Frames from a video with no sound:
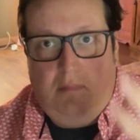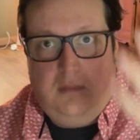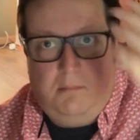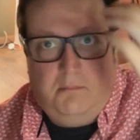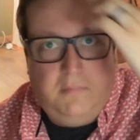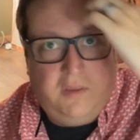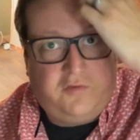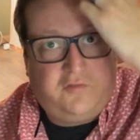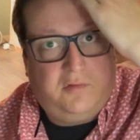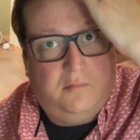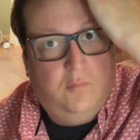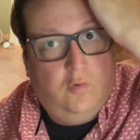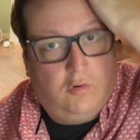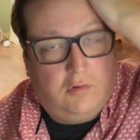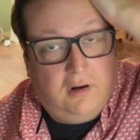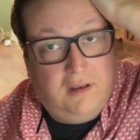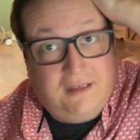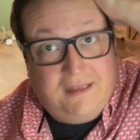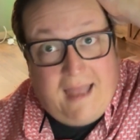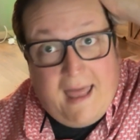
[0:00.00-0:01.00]
Mr. Moore
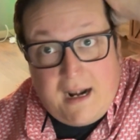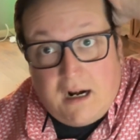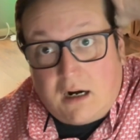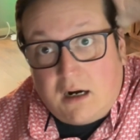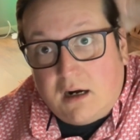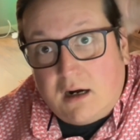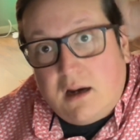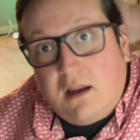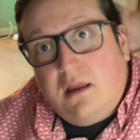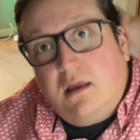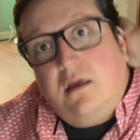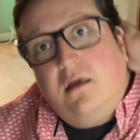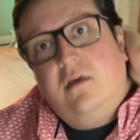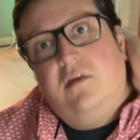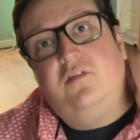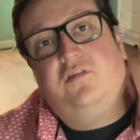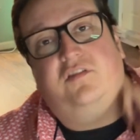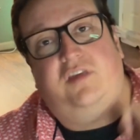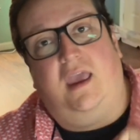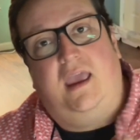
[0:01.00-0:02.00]
a letter
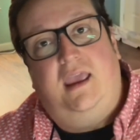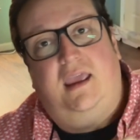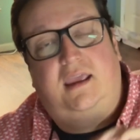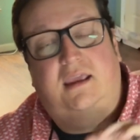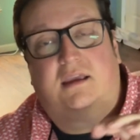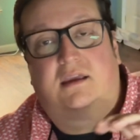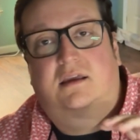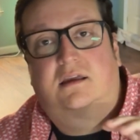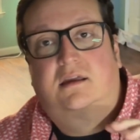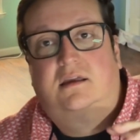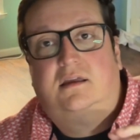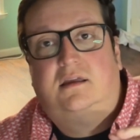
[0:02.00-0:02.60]
saying,